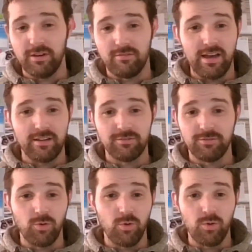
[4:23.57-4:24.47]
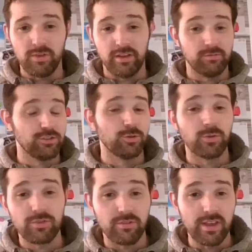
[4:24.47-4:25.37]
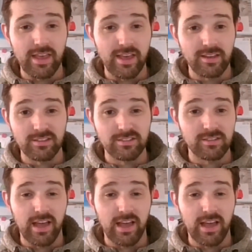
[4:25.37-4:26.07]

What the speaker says: around for 2 or 3 years